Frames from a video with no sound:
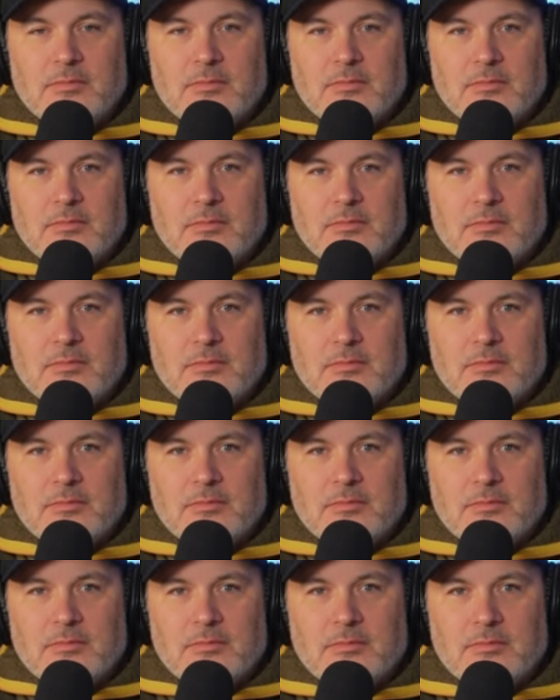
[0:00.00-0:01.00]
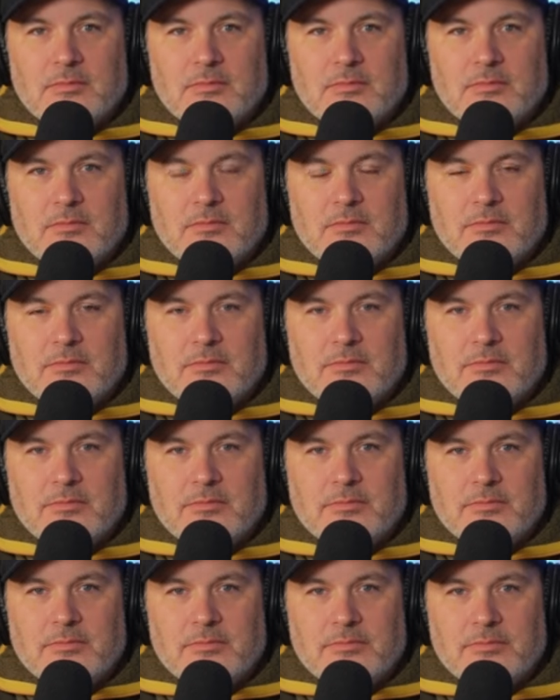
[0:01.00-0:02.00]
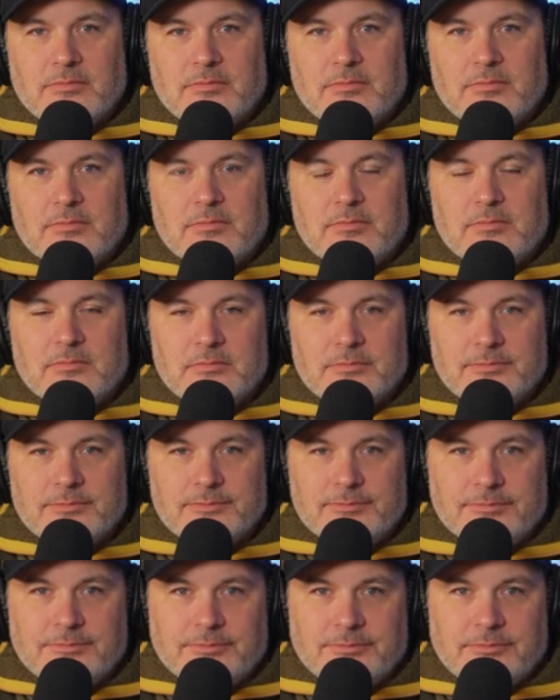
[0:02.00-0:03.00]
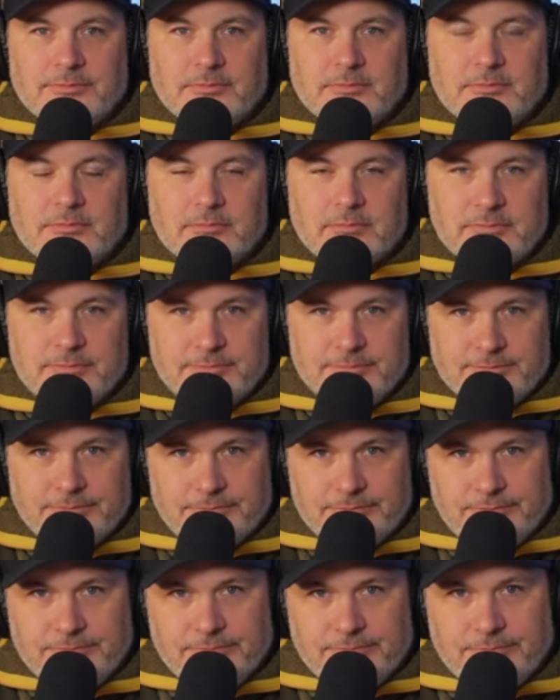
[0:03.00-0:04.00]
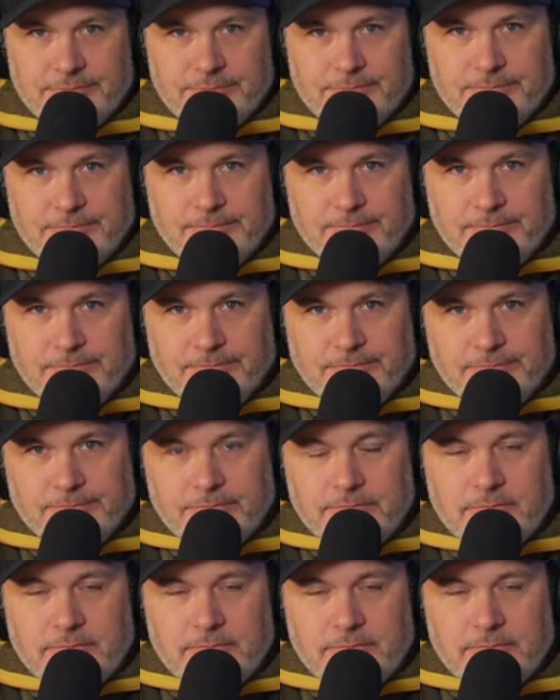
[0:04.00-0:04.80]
The person shown says nothing.